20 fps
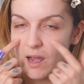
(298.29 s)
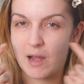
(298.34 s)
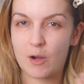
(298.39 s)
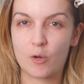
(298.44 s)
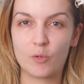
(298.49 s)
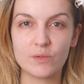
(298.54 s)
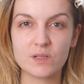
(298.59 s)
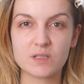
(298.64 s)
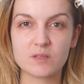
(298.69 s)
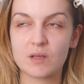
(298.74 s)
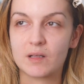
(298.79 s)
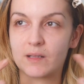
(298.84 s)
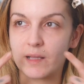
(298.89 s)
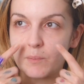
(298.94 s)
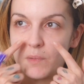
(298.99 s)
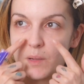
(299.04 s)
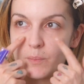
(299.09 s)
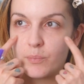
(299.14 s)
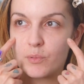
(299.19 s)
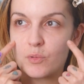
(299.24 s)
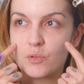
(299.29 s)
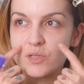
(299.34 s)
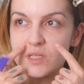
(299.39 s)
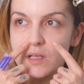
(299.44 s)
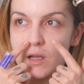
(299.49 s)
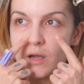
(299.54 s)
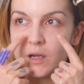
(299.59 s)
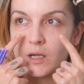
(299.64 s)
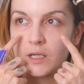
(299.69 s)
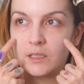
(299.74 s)
I always feel like my pores
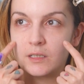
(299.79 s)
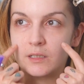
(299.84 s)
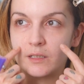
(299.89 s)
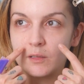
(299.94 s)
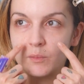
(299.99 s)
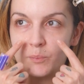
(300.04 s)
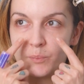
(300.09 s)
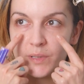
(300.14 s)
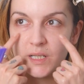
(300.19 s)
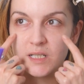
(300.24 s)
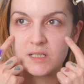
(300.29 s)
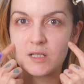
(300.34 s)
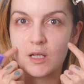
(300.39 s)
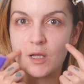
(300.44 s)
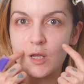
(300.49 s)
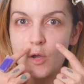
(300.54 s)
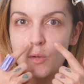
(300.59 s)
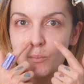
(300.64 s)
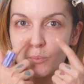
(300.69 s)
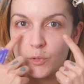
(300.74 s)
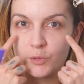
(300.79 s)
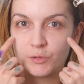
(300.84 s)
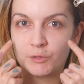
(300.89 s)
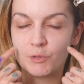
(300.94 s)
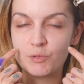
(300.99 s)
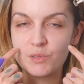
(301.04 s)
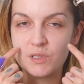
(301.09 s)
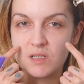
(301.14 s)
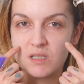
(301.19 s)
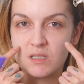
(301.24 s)
are a little bit more
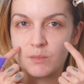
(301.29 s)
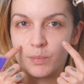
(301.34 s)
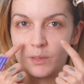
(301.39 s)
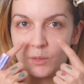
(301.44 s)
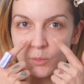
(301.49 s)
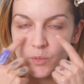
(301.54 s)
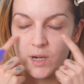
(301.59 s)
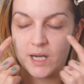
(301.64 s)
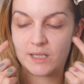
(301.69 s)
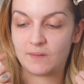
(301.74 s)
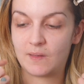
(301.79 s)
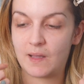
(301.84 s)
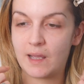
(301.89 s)
noticeable right